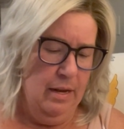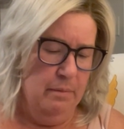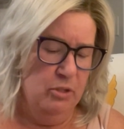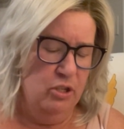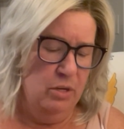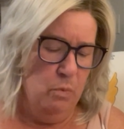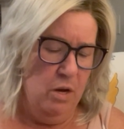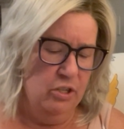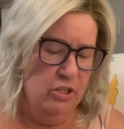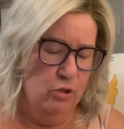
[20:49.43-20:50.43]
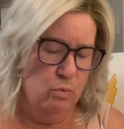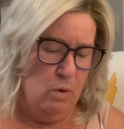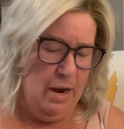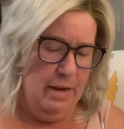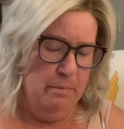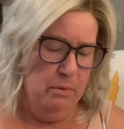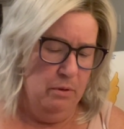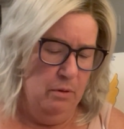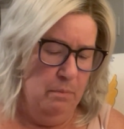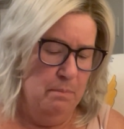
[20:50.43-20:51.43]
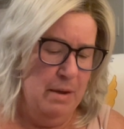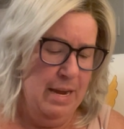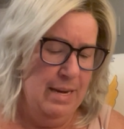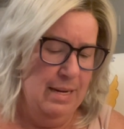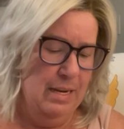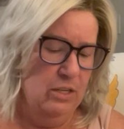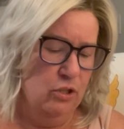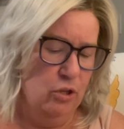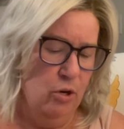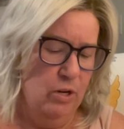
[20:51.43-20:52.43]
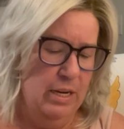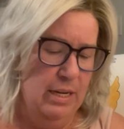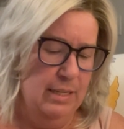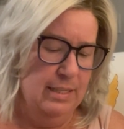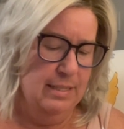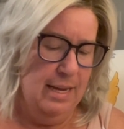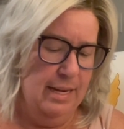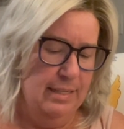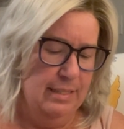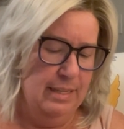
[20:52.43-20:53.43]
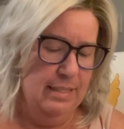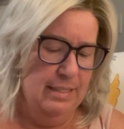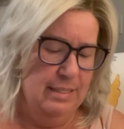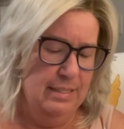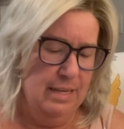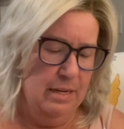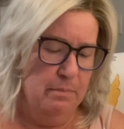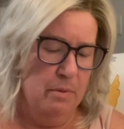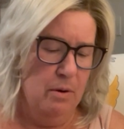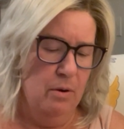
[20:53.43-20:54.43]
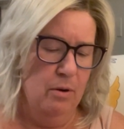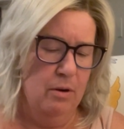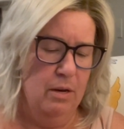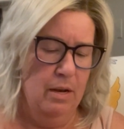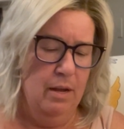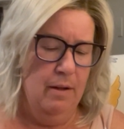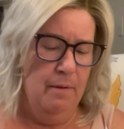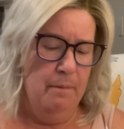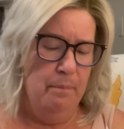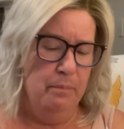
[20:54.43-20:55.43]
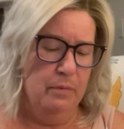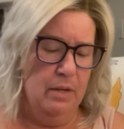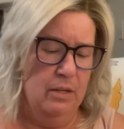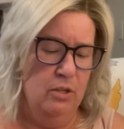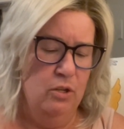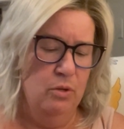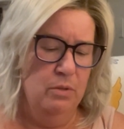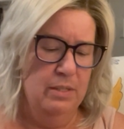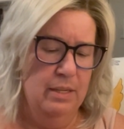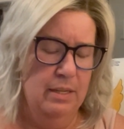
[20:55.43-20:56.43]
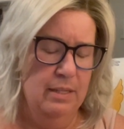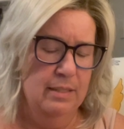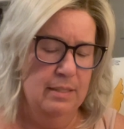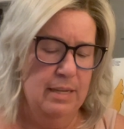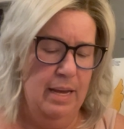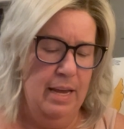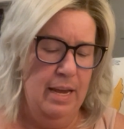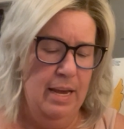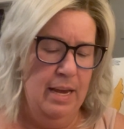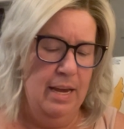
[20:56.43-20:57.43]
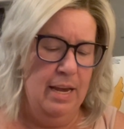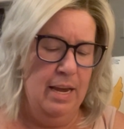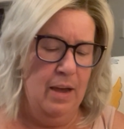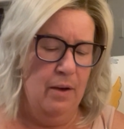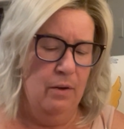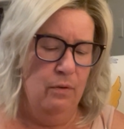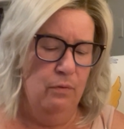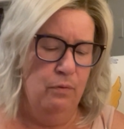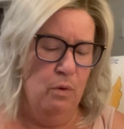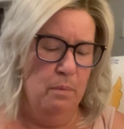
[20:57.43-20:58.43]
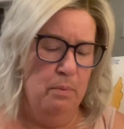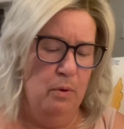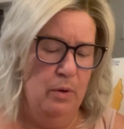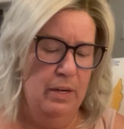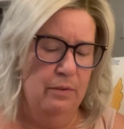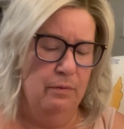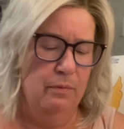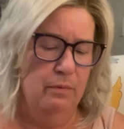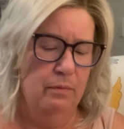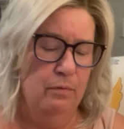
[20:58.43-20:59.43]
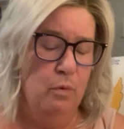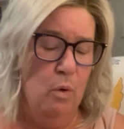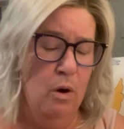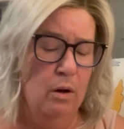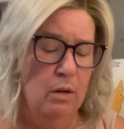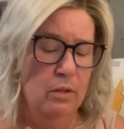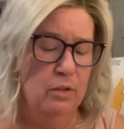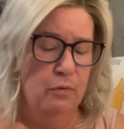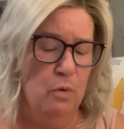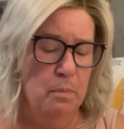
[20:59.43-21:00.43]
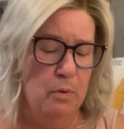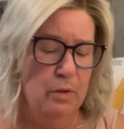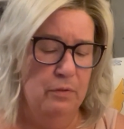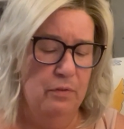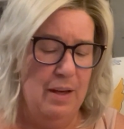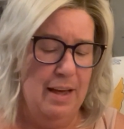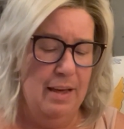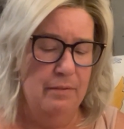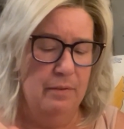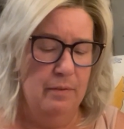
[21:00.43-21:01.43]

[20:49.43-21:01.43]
sheen washed and dryable, made in Turkey, designed in Denmark, uses a 4.4 to 4.5